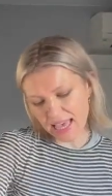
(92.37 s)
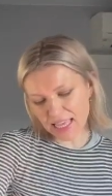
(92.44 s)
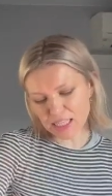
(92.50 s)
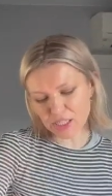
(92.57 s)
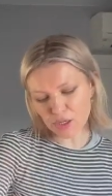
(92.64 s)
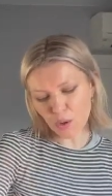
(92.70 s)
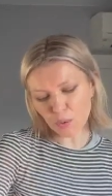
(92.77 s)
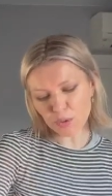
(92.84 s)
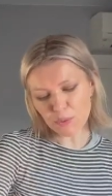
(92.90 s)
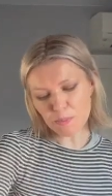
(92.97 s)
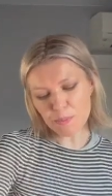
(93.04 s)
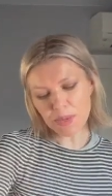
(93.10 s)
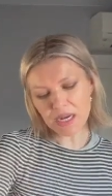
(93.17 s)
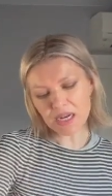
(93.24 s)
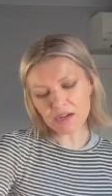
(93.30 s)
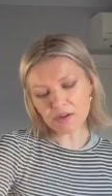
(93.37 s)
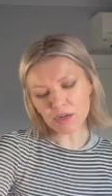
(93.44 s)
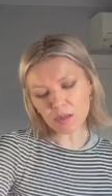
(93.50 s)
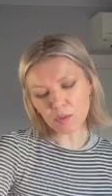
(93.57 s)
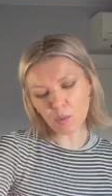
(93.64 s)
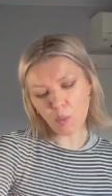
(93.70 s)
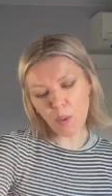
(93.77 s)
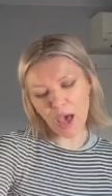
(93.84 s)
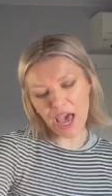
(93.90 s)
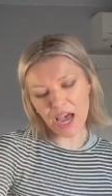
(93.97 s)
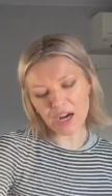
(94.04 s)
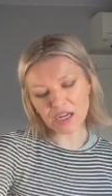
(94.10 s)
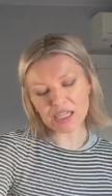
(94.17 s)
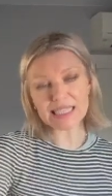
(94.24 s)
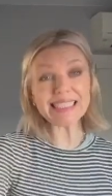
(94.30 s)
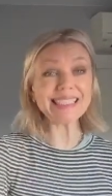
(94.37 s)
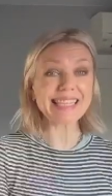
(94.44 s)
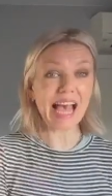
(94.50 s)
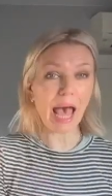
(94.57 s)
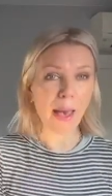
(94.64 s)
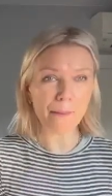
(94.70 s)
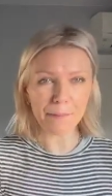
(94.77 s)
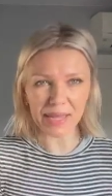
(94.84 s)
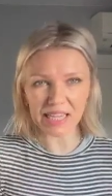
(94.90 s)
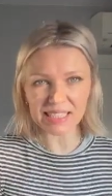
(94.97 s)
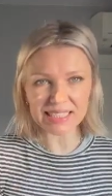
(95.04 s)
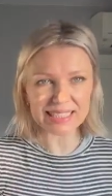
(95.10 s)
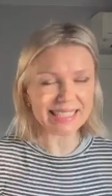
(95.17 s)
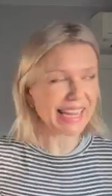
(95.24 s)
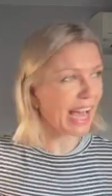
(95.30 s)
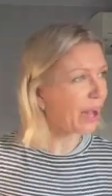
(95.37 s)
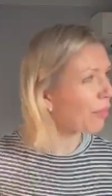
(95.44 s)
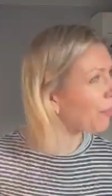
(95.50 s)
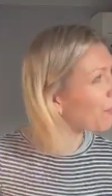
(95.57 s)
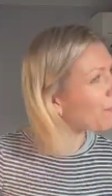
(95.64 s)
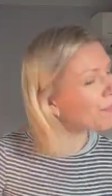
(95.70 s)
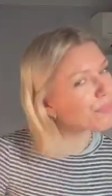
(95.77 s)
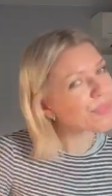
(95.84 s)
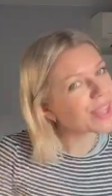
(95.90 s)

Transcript: It's called Mineral Wear Diamond. Now,